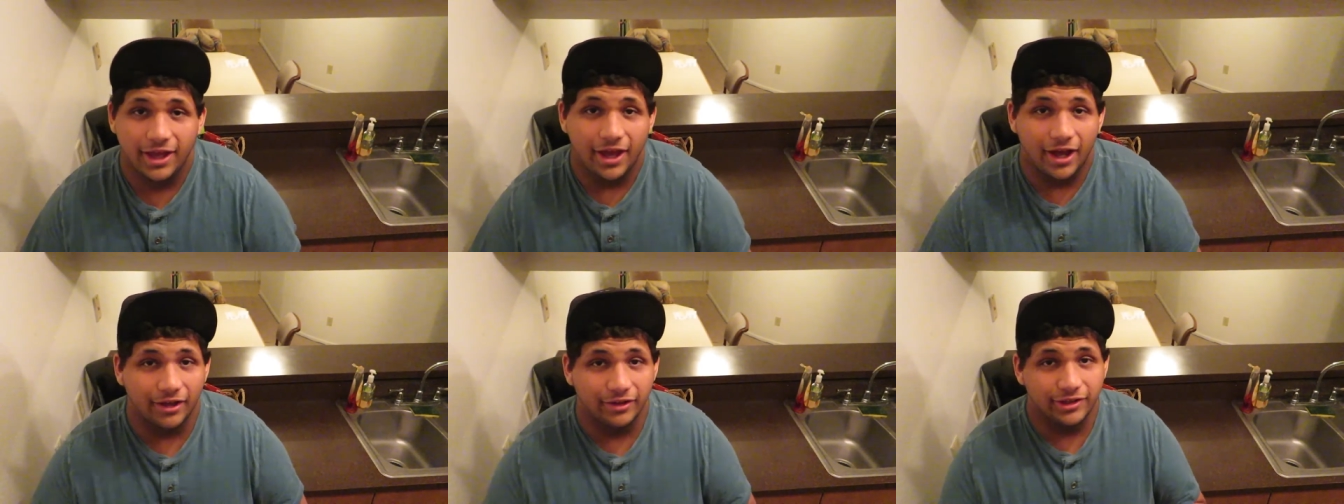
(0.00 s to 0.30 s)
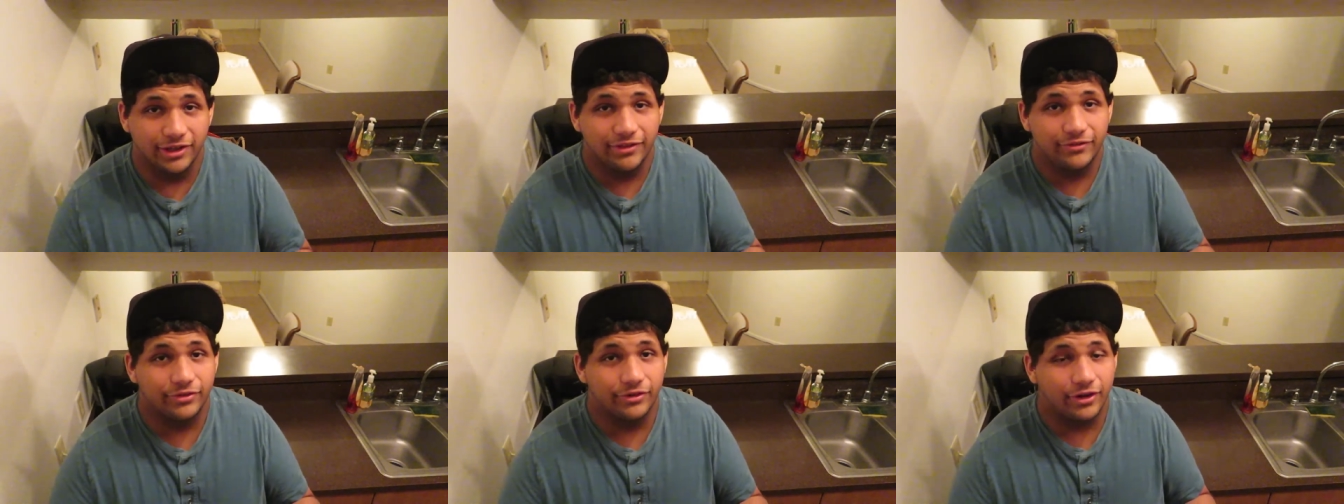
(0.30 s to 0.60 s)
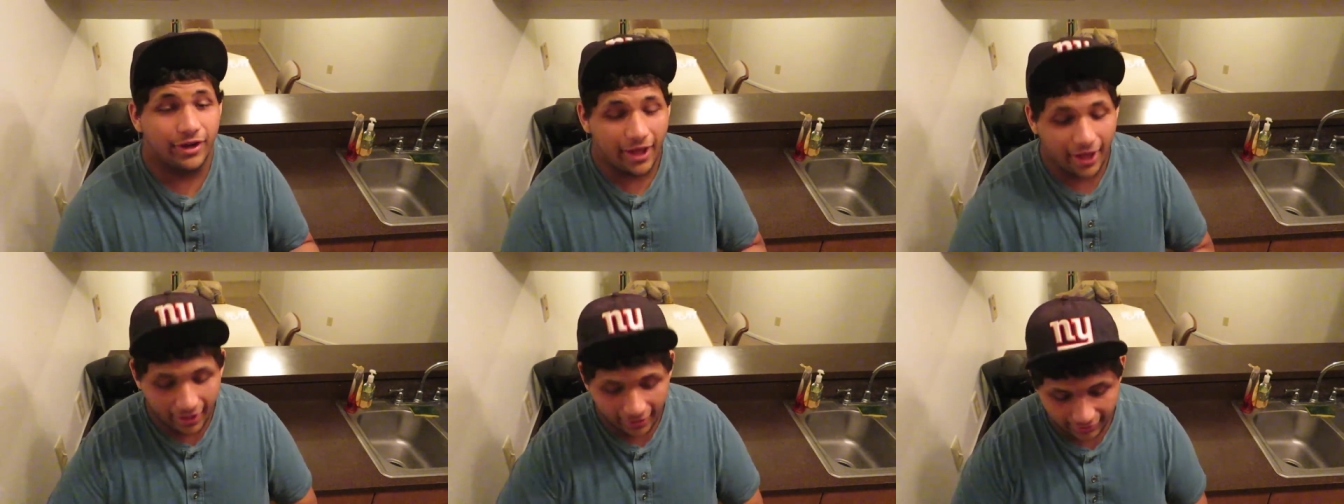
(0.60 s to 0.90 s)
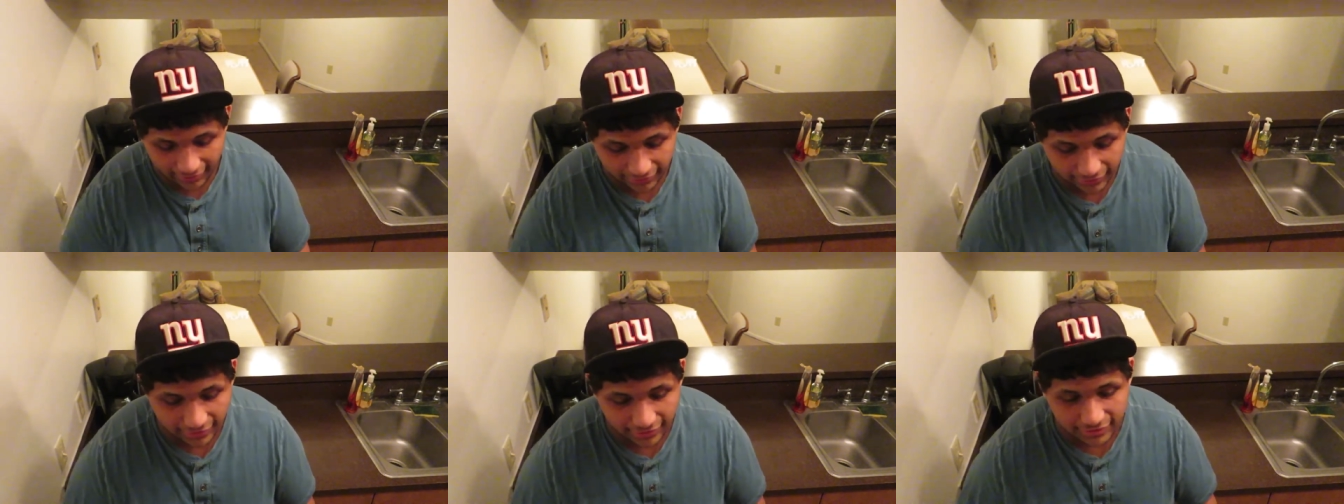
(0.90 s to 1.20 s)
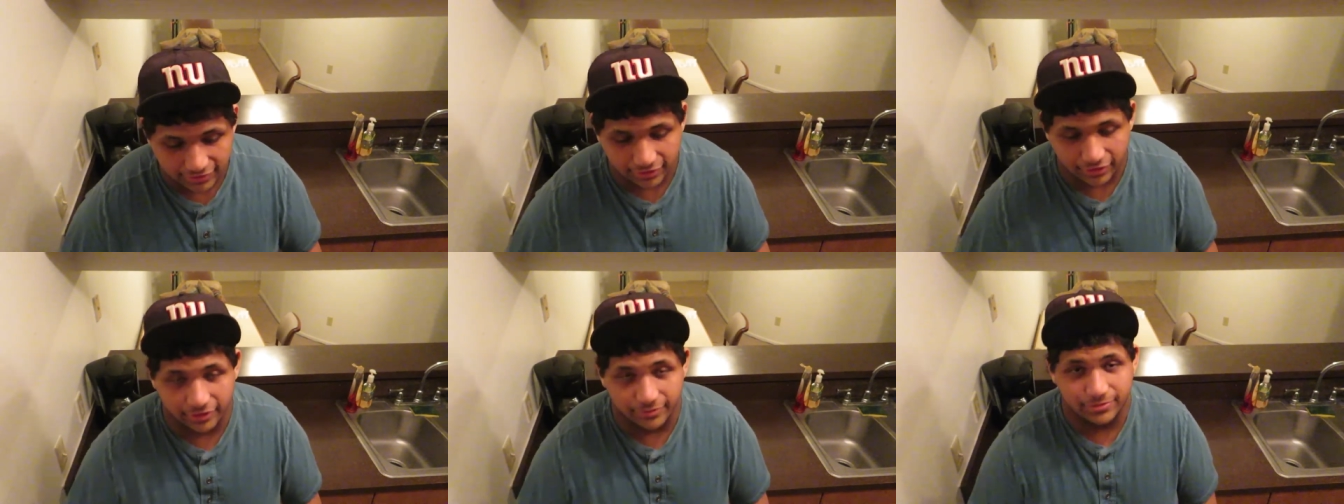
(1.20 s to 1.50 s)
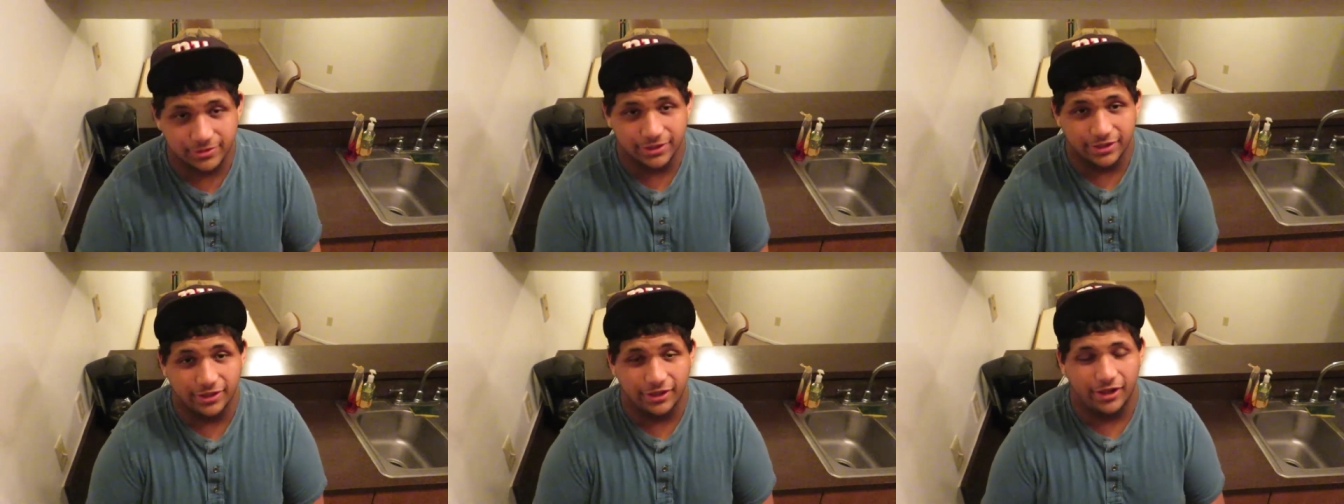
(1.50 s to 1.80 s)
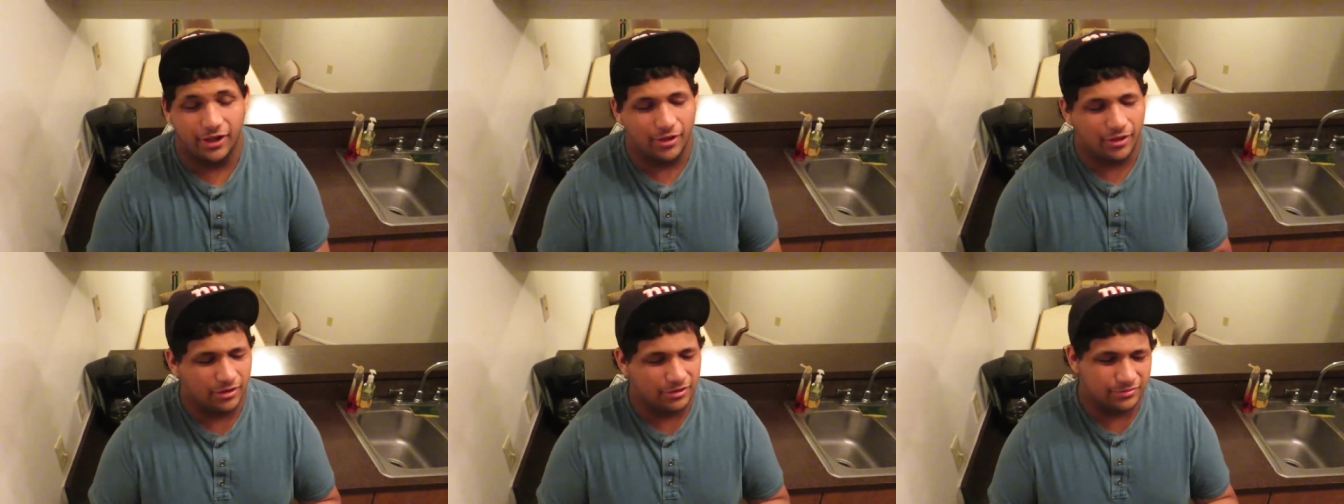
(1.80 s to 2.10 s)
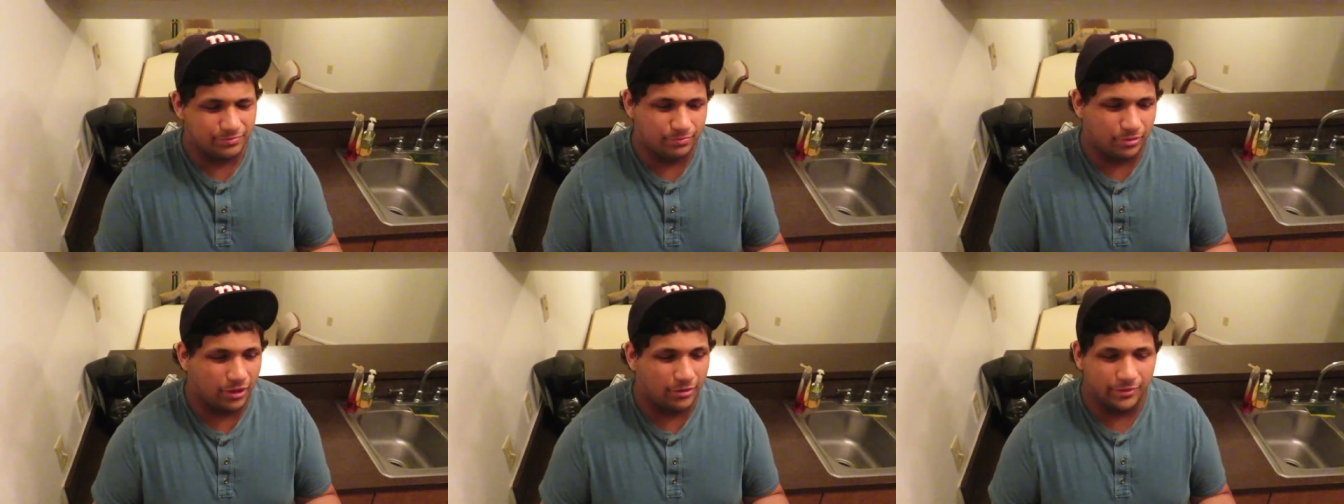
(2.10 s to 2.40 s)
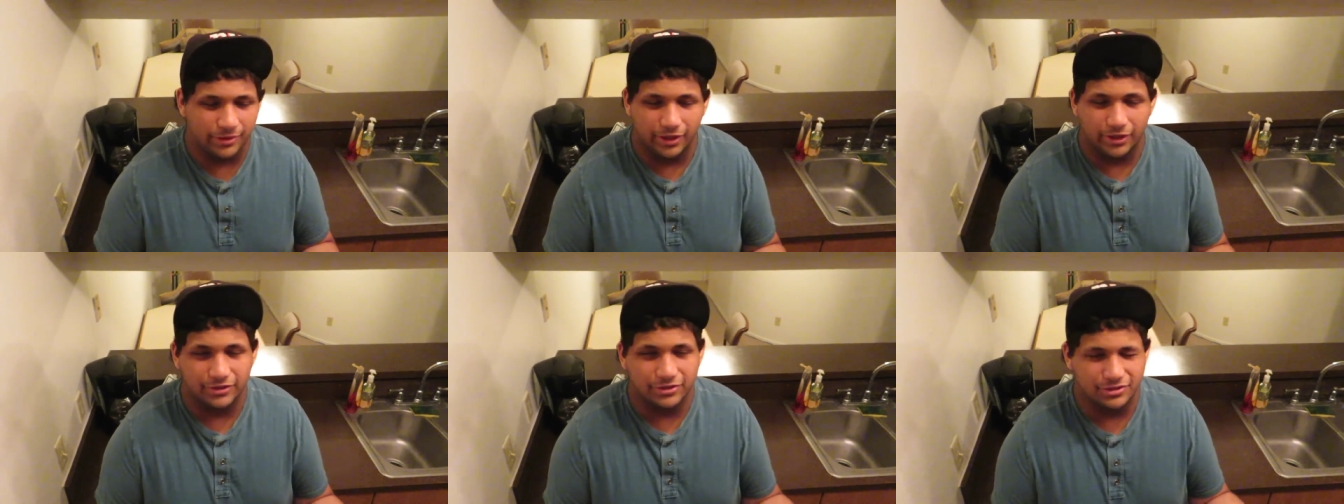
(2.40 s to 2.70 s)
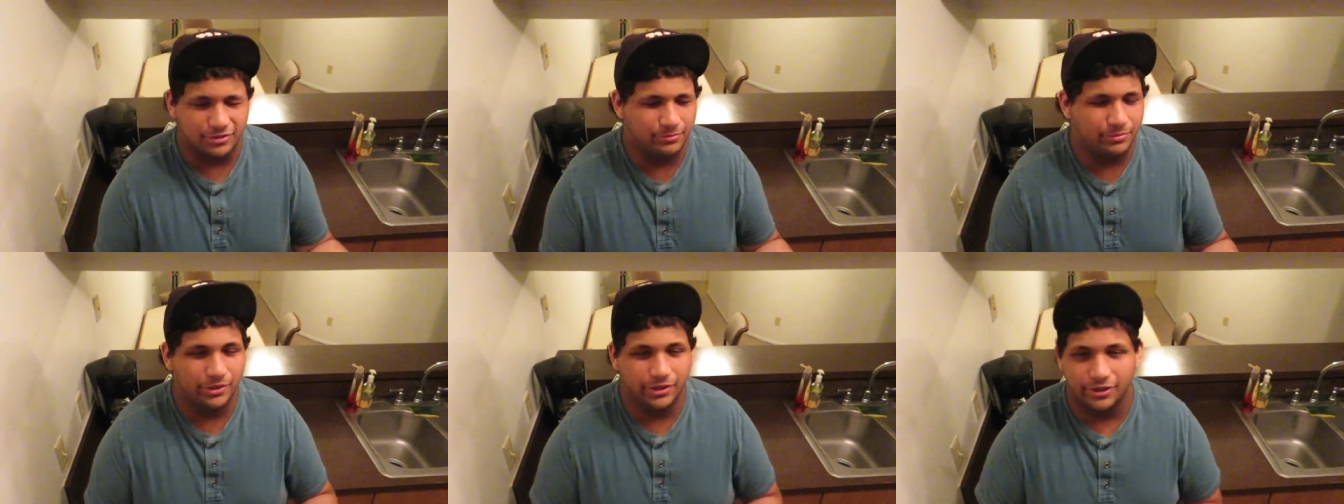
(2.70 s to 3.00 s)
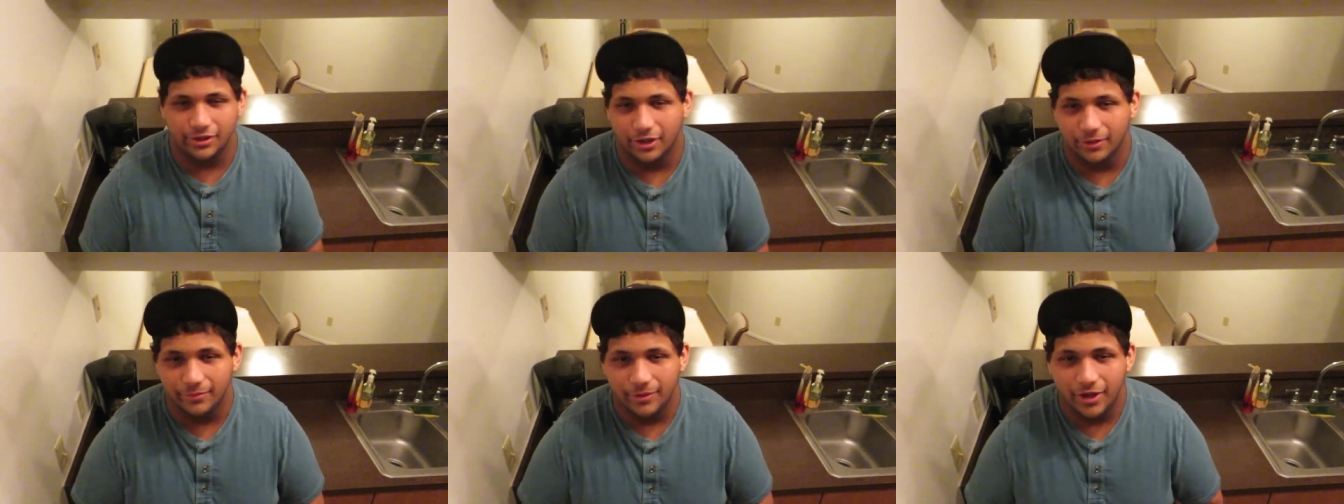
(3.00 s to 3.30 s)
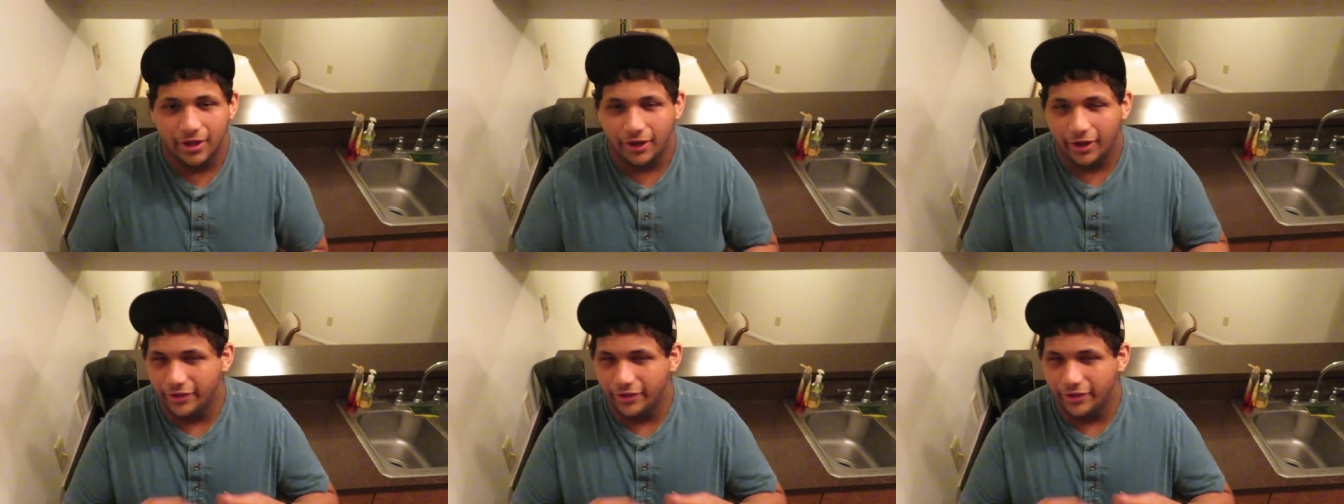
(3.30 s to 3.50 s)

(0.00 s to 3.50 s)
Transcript: I'll leave her at in the description. I'll probably also put it up